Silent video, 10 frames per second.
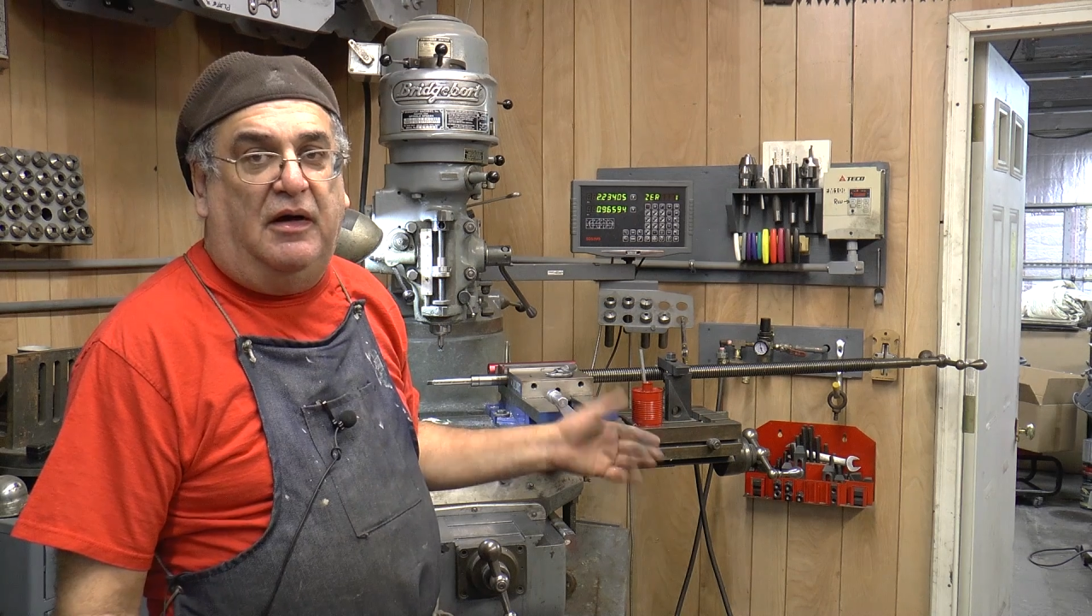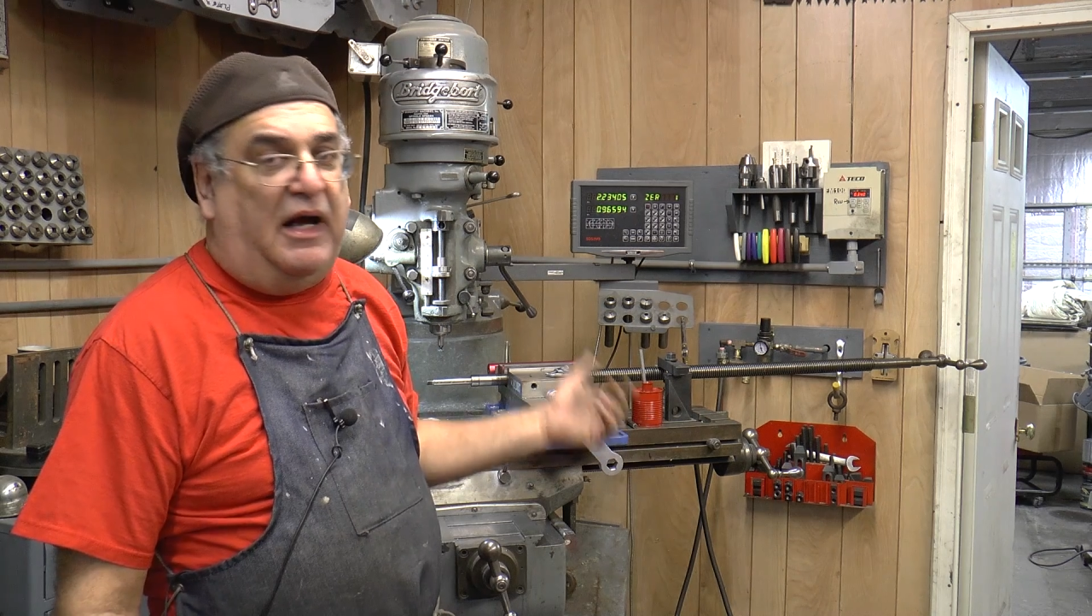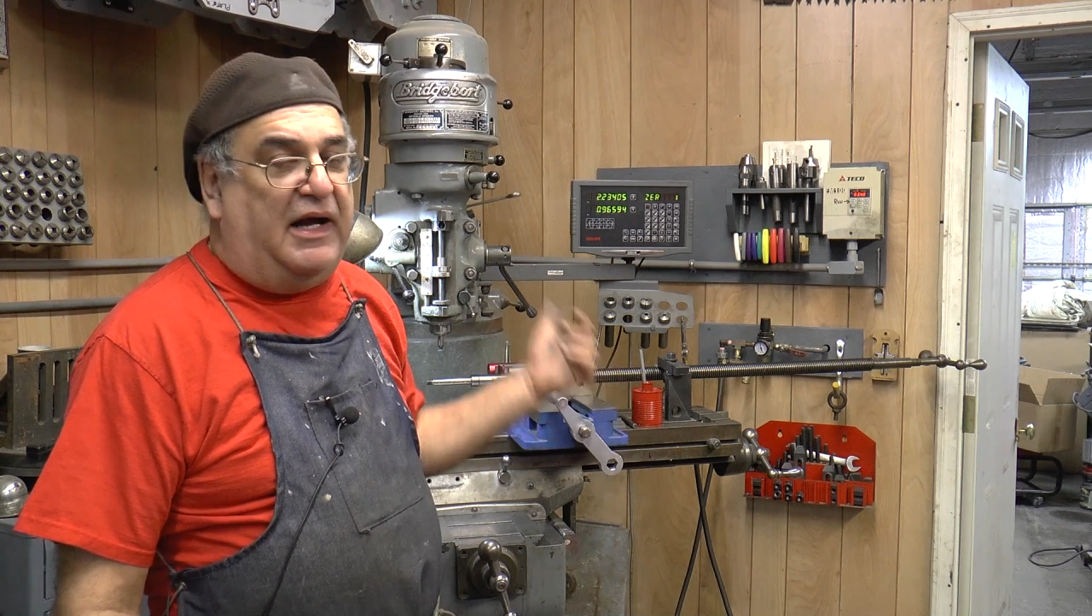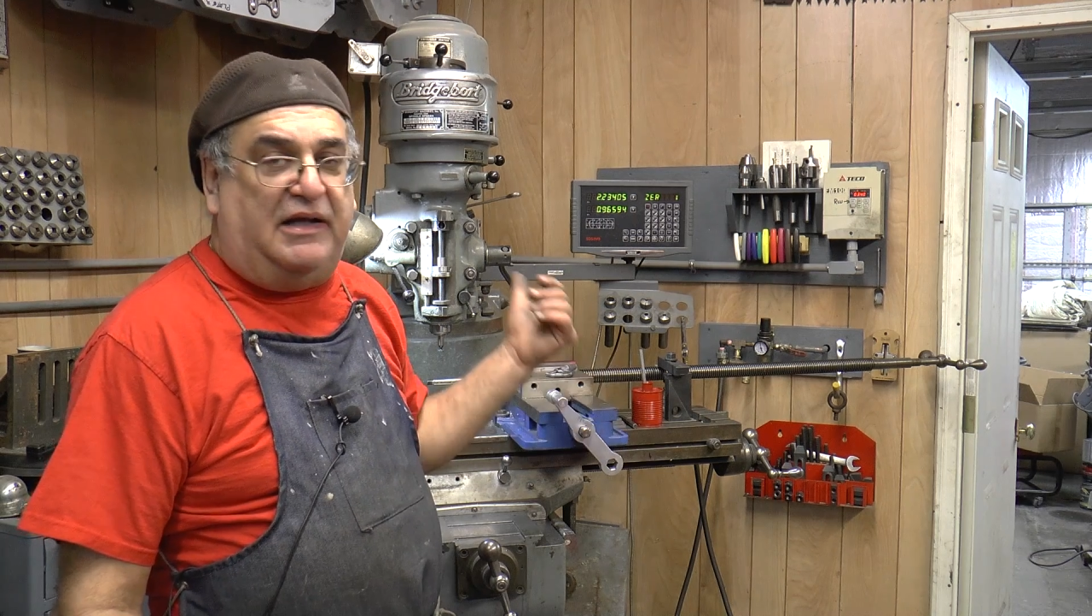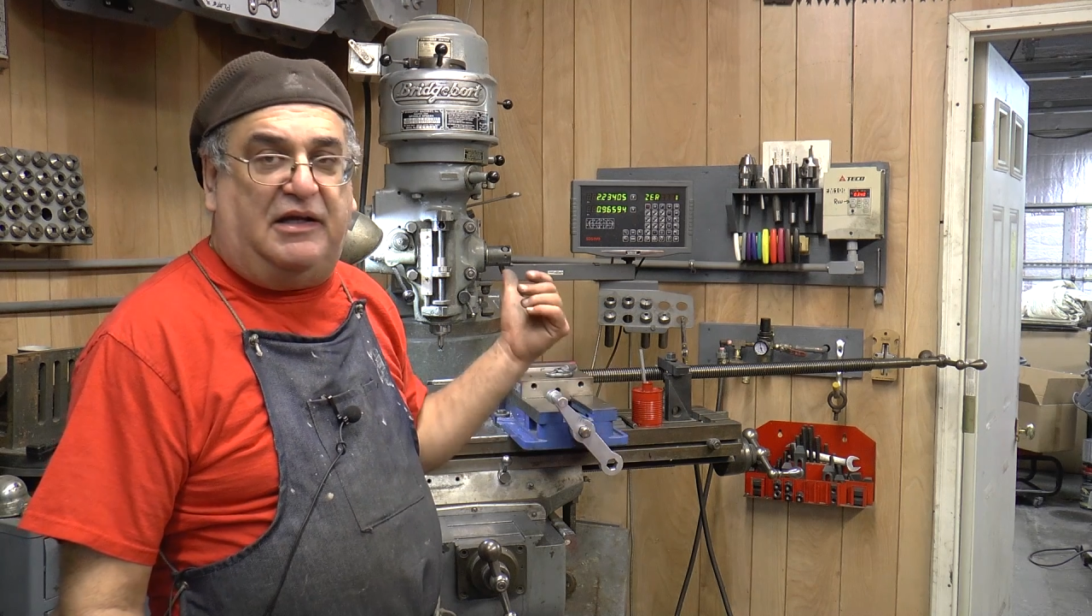
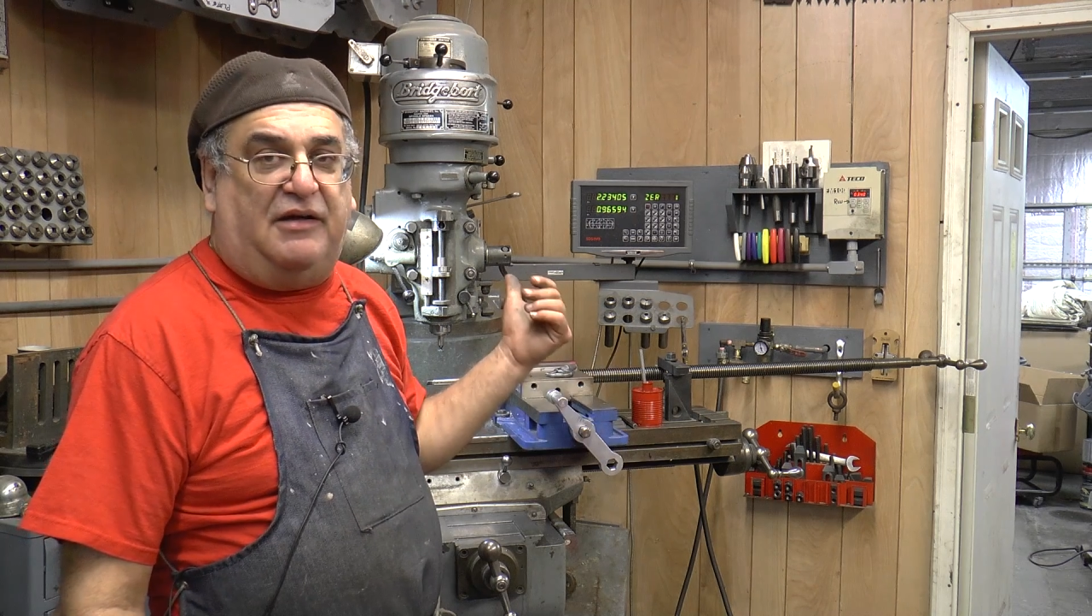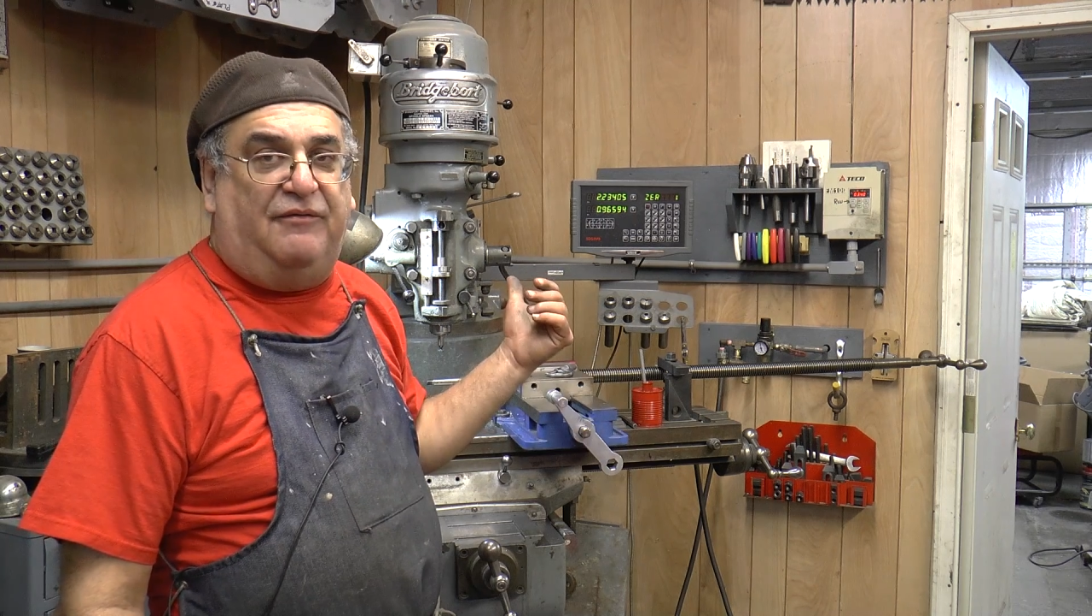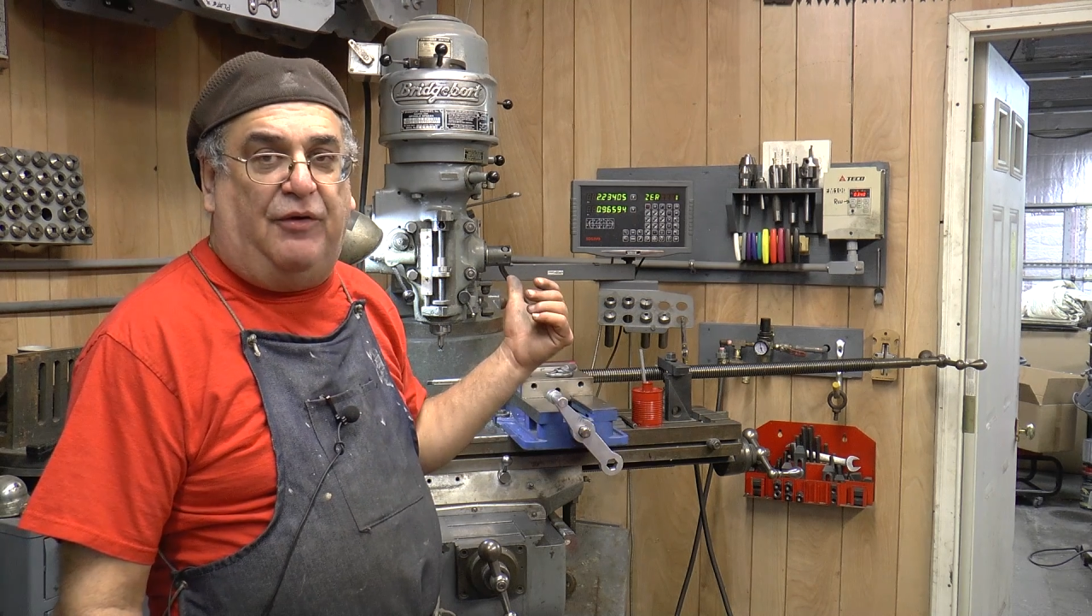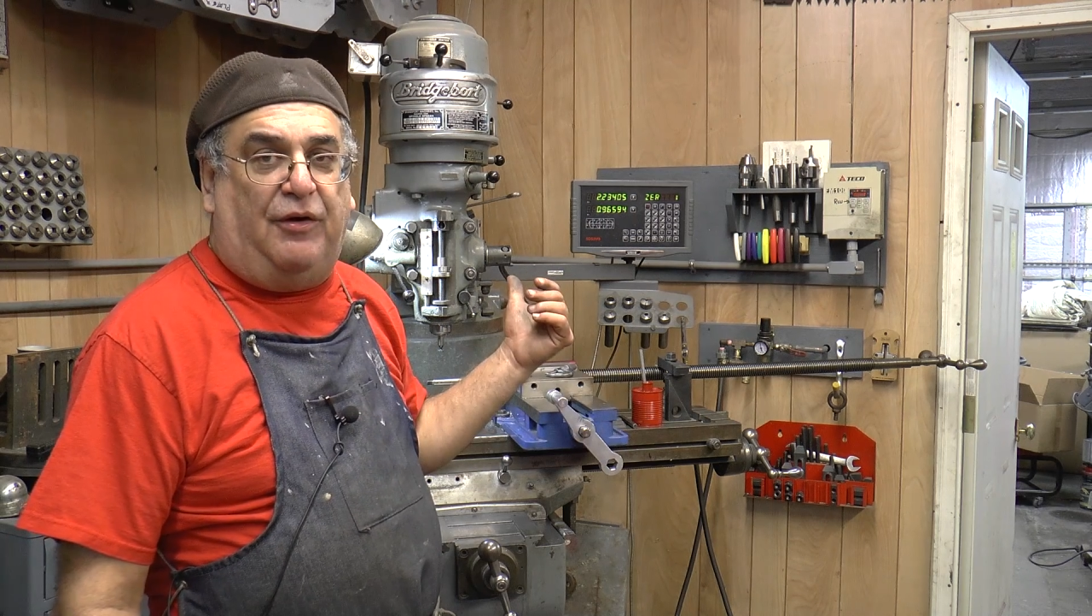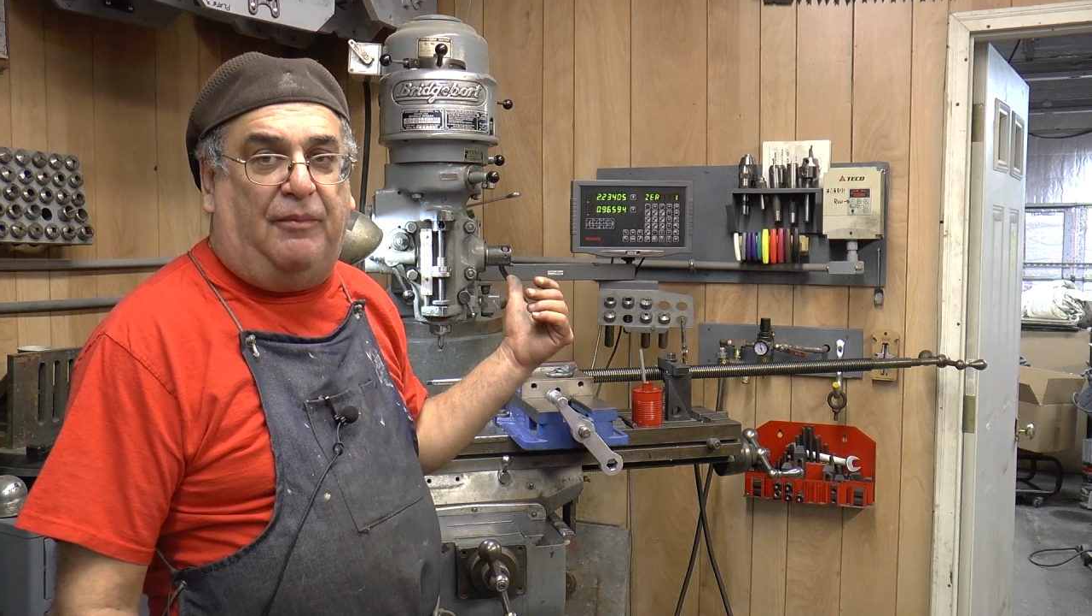I got the
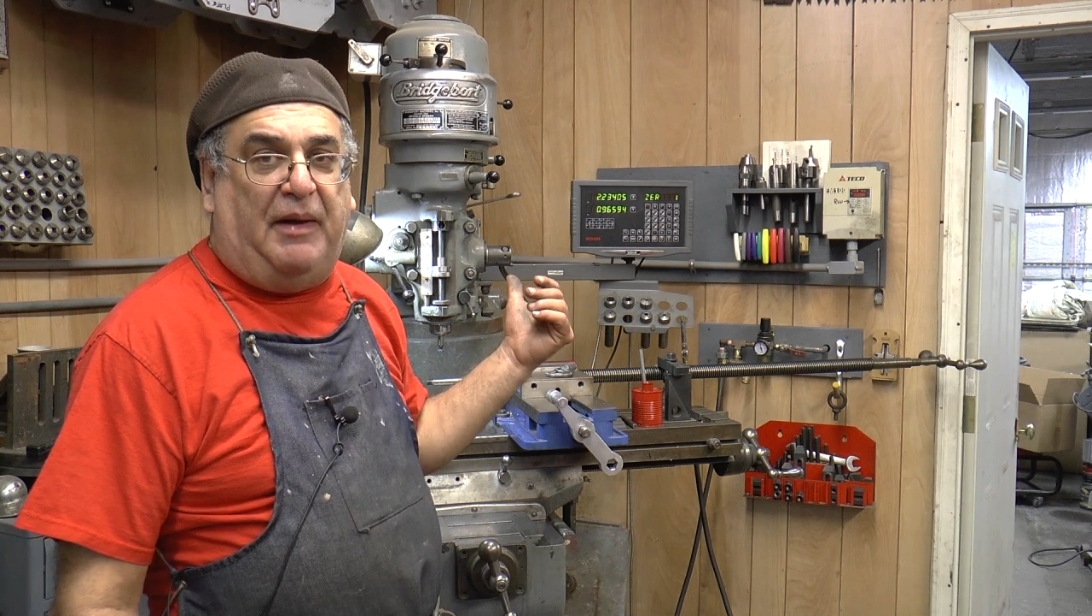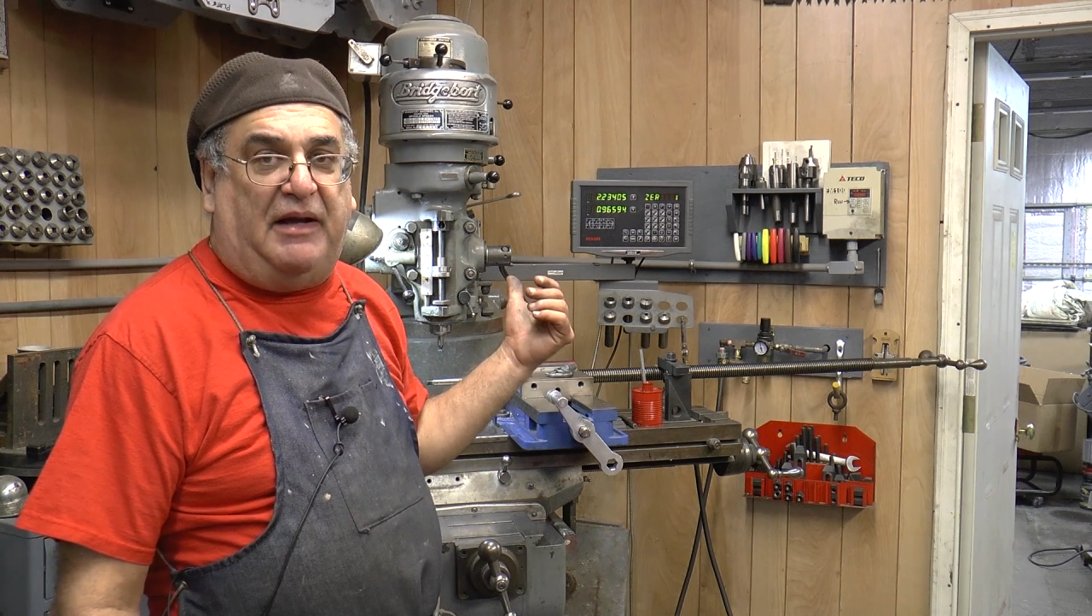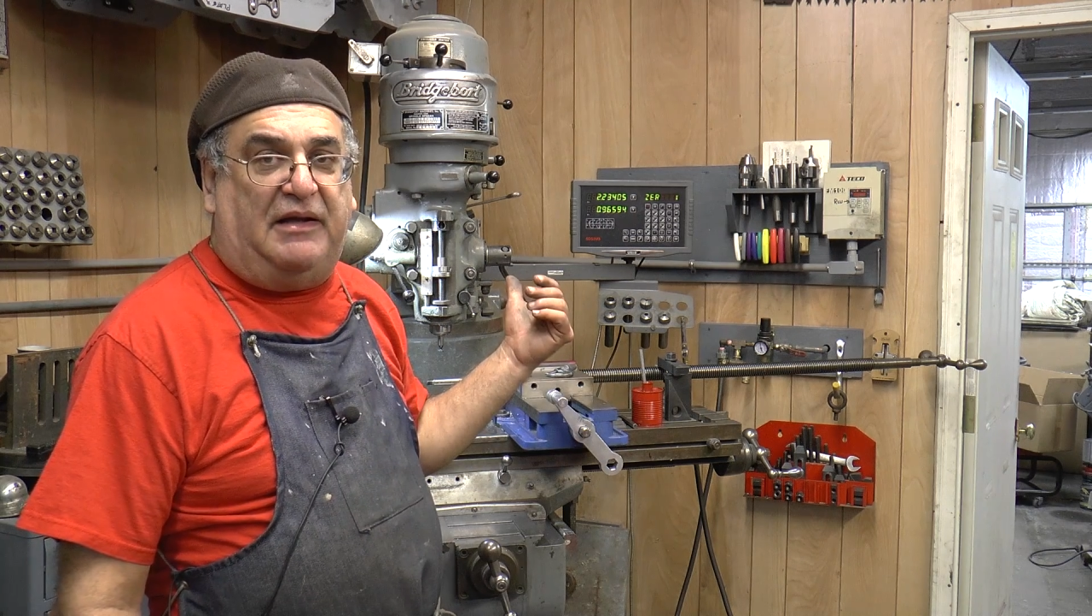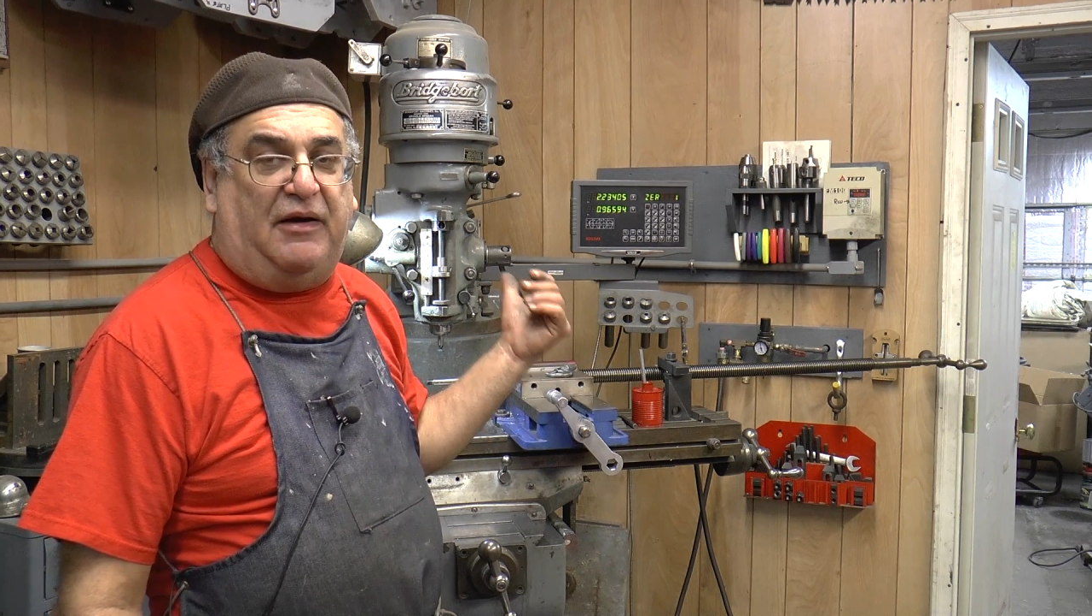converter back